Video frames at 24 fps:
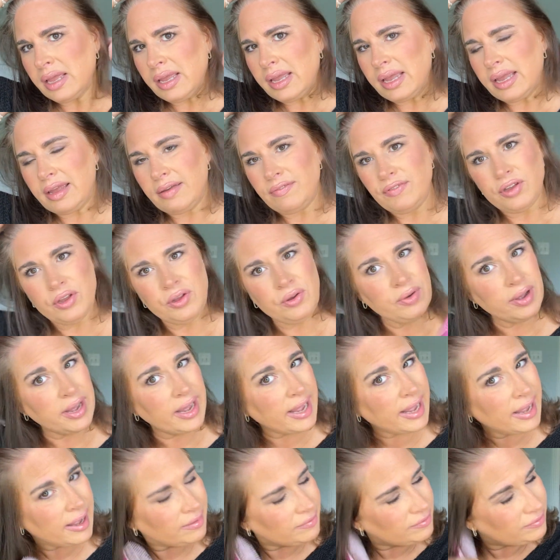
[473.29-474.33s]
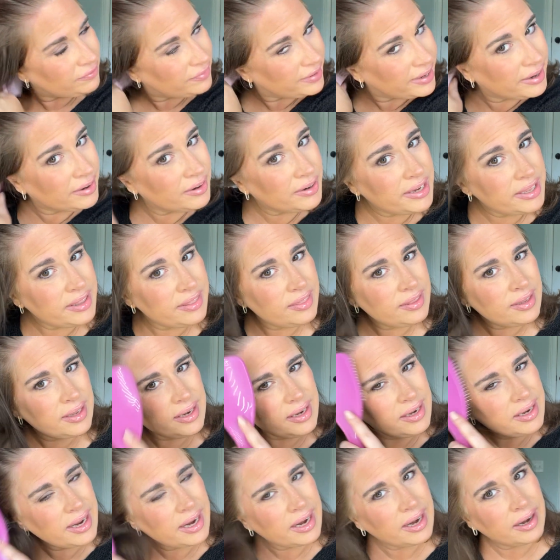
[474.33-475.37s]
if you have very thin
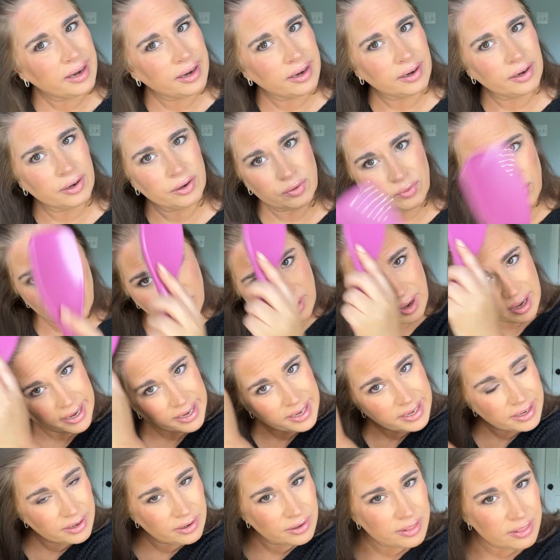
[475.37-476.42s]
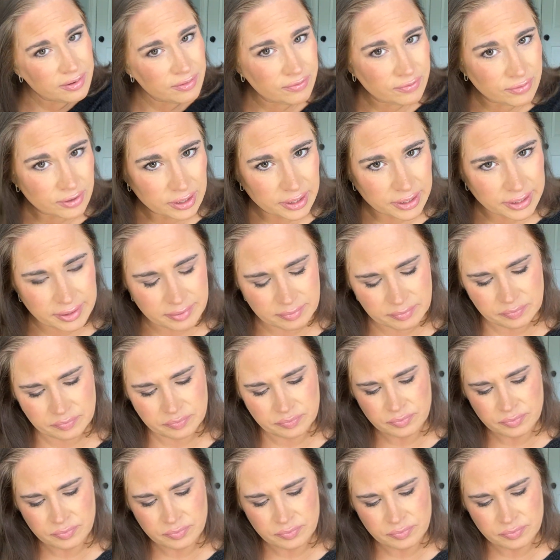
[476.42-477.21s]
hair right here in the front,